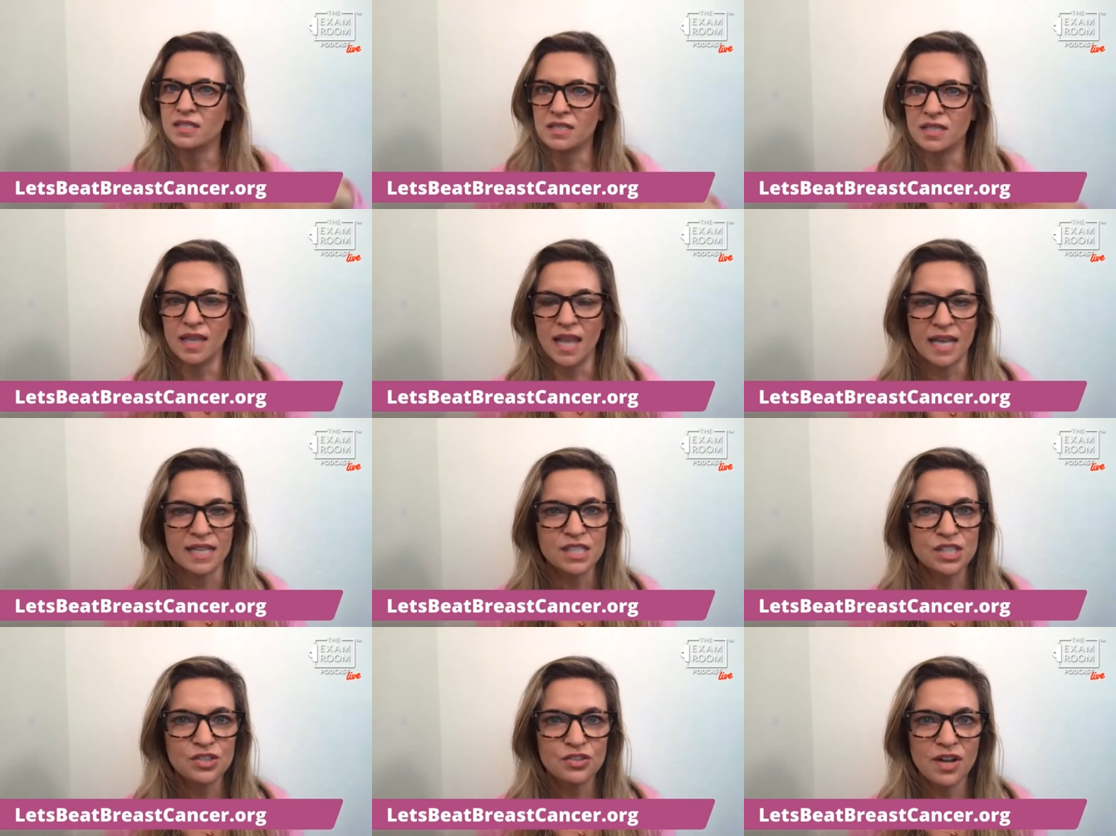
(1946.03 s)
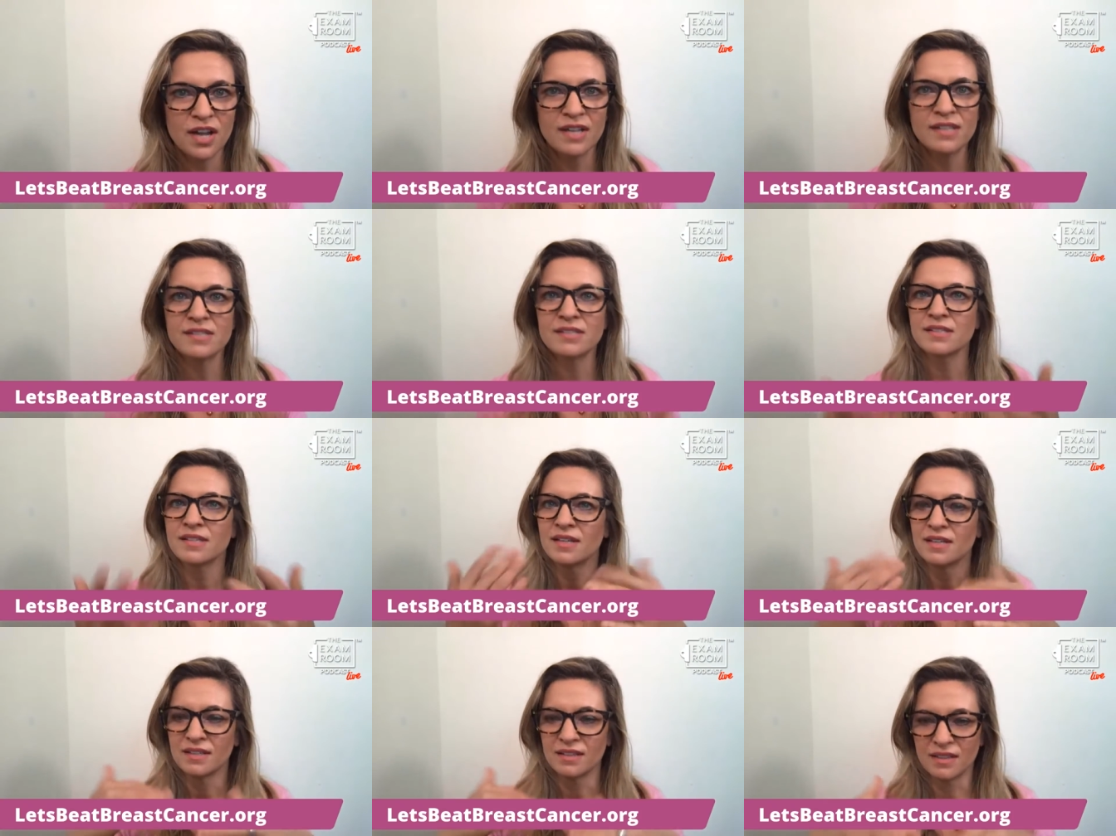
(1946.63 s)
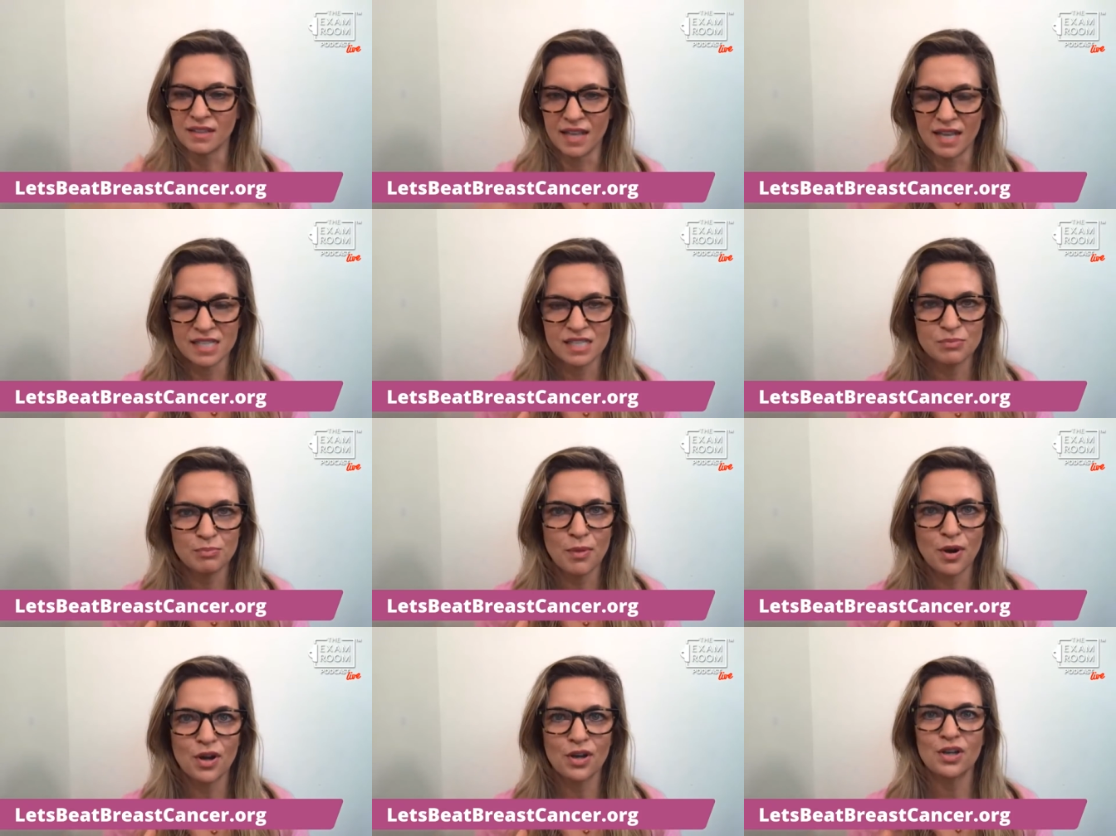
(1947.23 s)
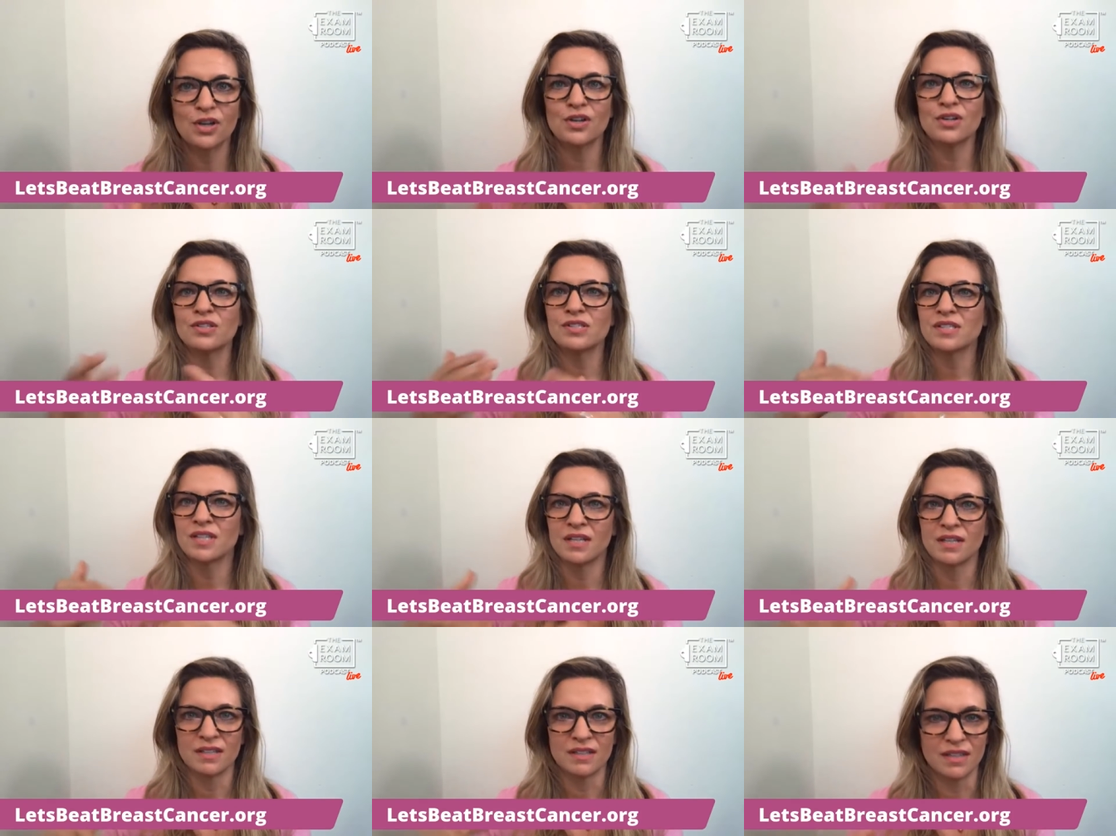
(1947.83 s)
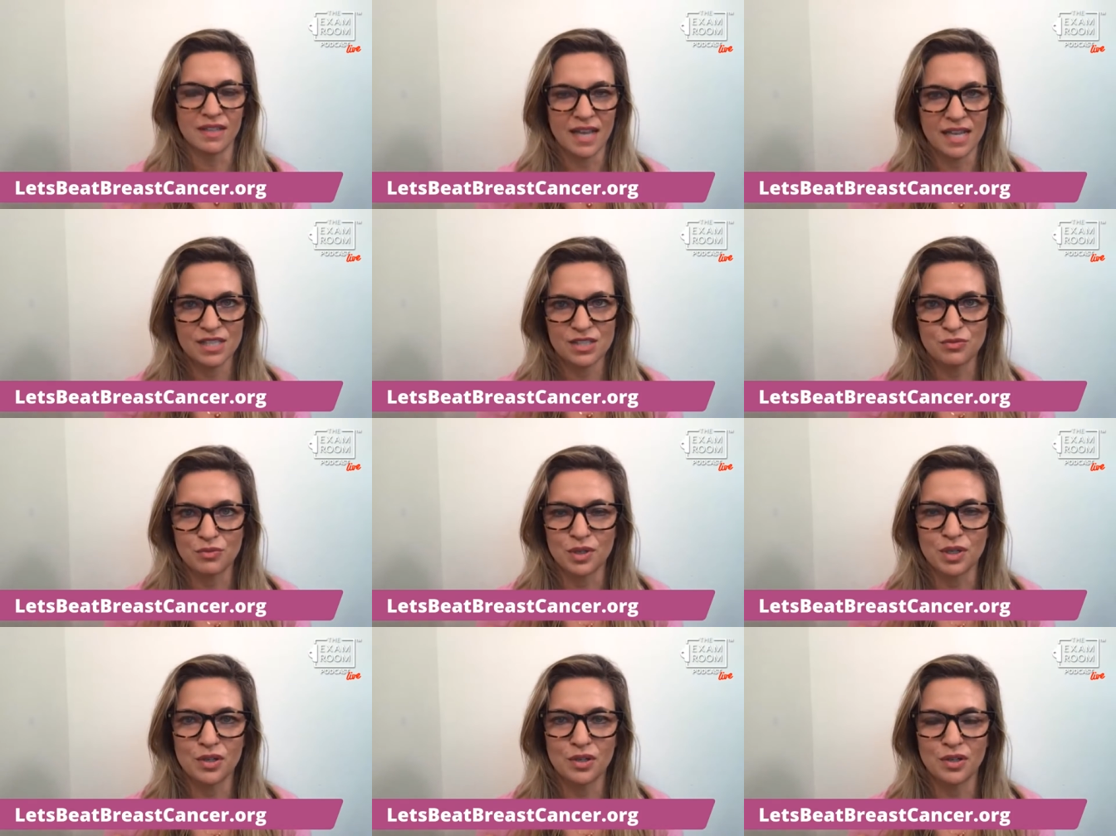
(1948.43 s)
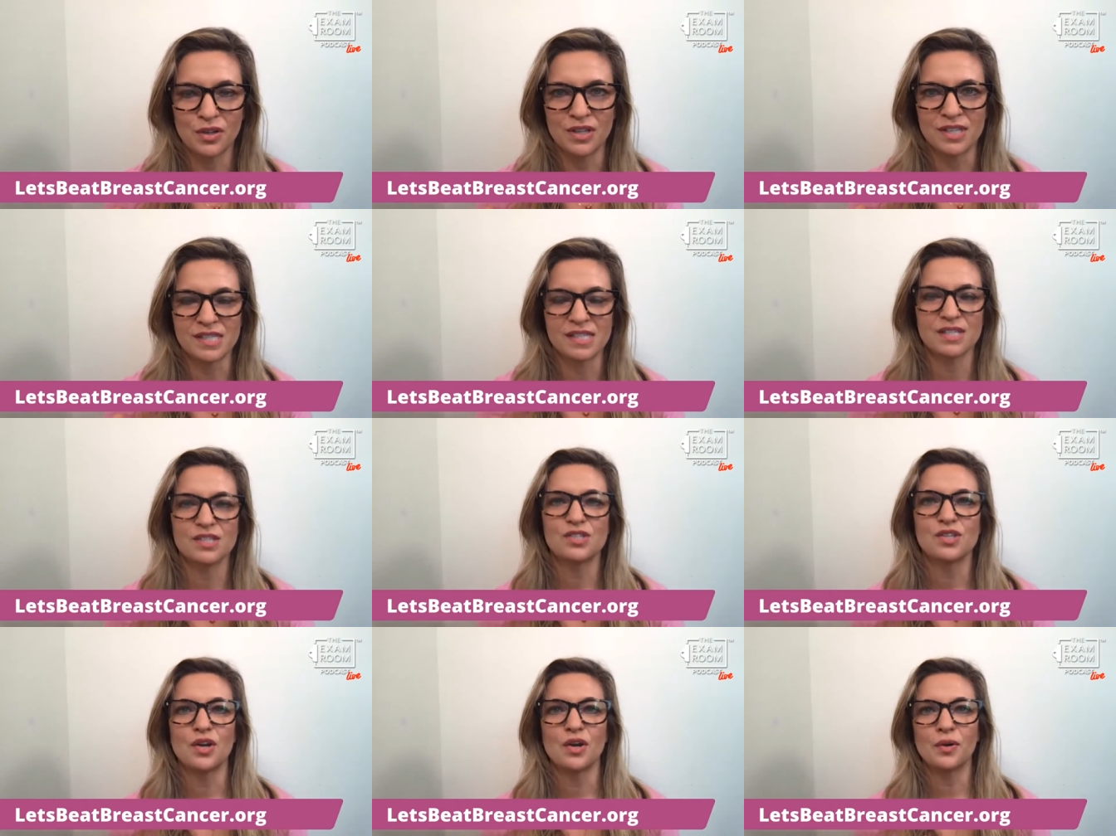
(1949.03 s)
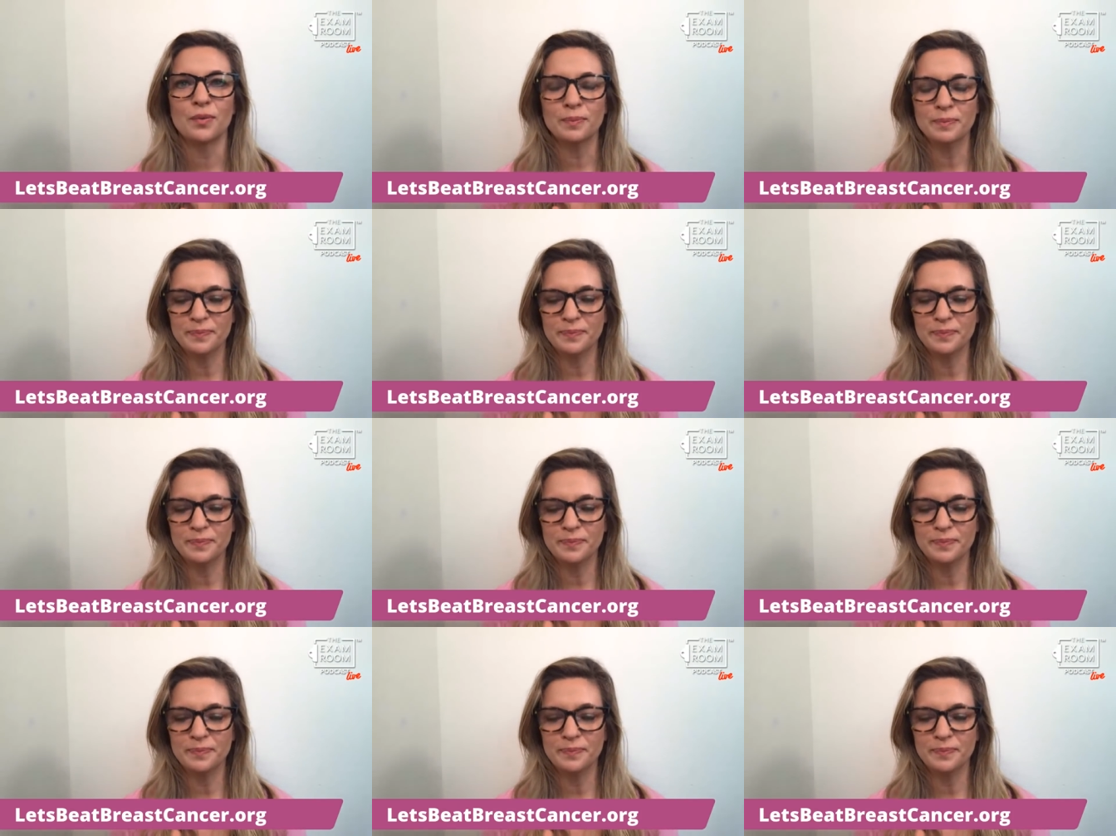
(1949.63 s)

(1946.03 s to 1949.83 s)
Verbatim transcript: Less stress, less markers, less recurrence. So